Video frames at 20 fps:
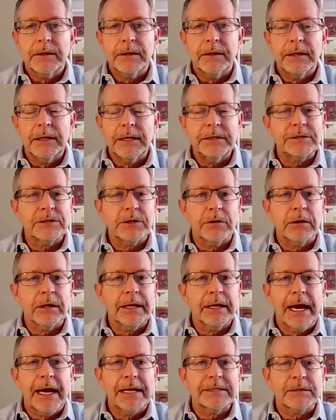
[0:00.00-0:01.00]
Uh, he
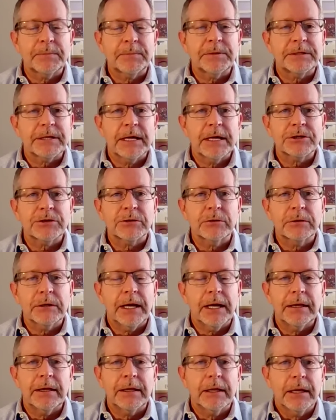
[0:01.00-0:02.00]
certainly has the
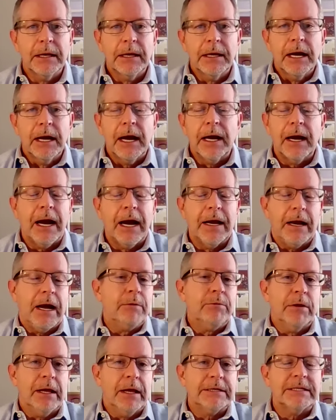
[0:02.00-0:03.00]
potential. And I,
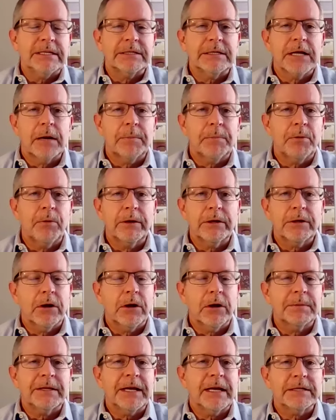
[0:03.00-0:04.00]
I realize he's not a point
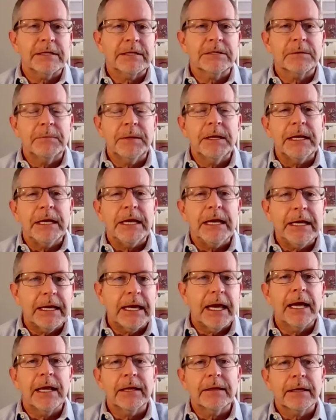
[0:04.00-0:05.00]
guard, but that doesn't mean he
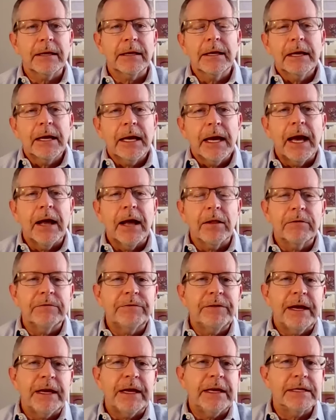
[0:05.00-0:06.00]
can't
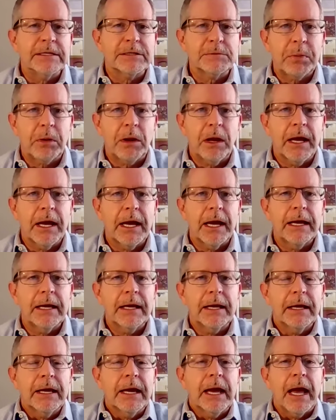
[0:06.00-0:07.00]
elevate his
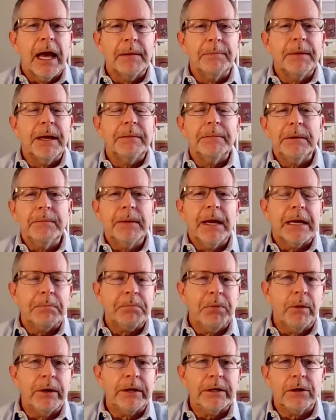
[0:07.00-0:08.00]
play and maybe
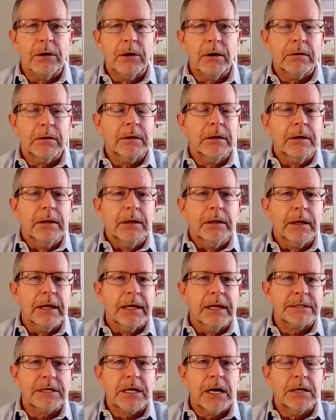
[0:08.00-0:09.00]
make point guard
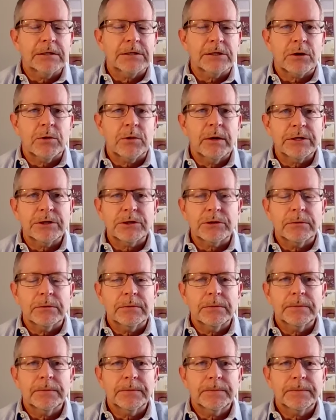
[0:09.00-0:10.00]
less consequential.